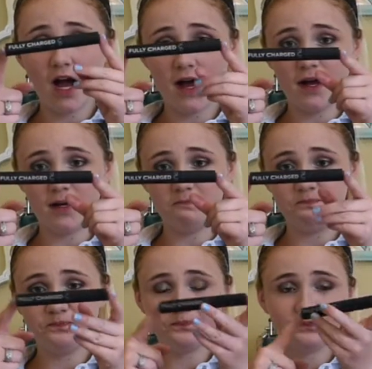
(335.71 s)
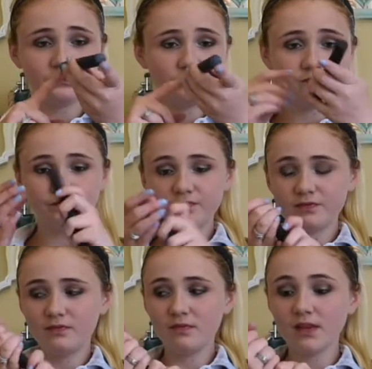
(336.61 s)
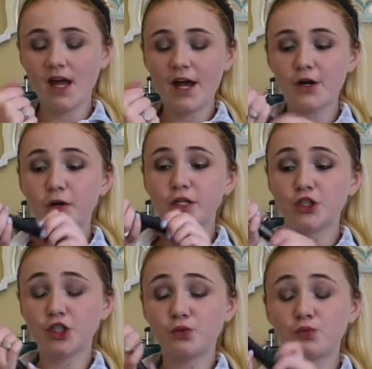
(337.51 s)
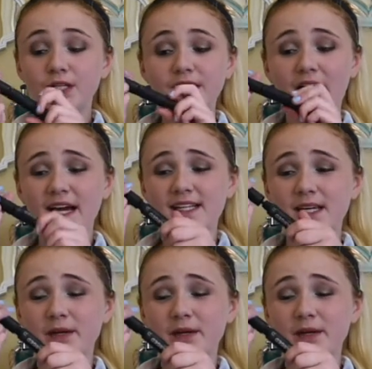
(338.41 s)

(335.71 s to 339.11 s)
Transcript: I don't know, it's just really nice.